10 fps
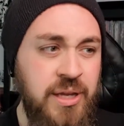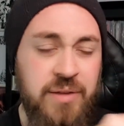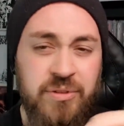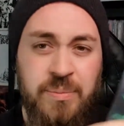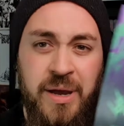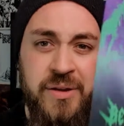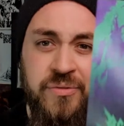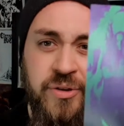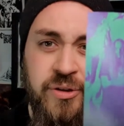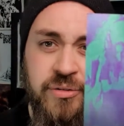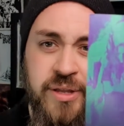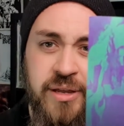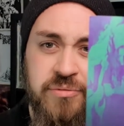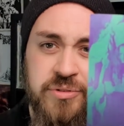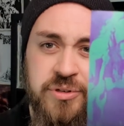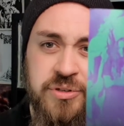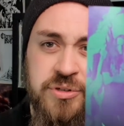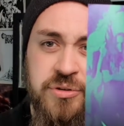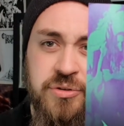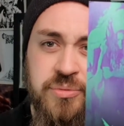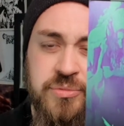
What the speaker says: even the band photo there is only 2 of them.